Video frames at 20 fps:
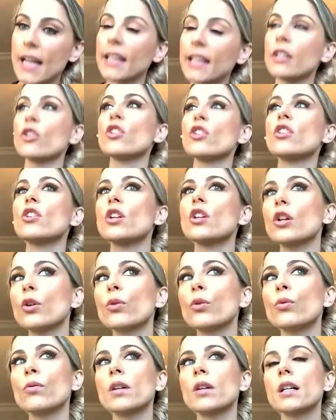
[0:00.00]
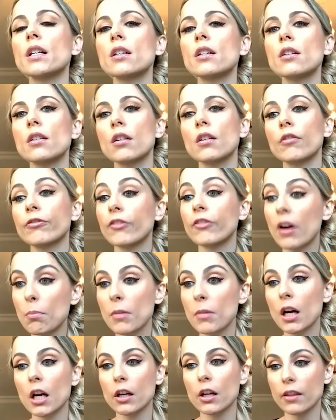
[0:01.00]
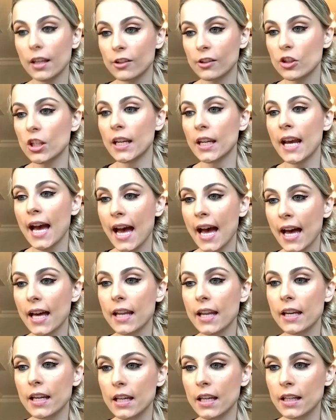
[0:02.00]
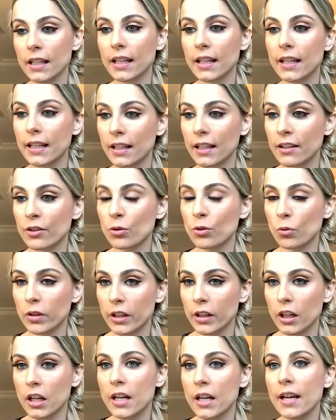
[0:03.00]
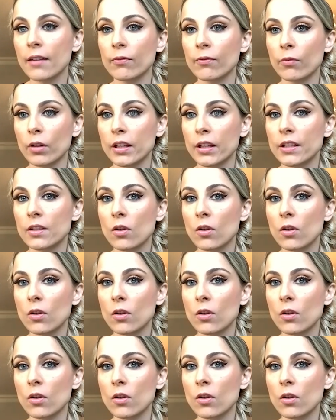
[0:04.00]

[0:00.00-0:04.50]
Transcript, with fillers: I knew from her that she had an eating disorder and was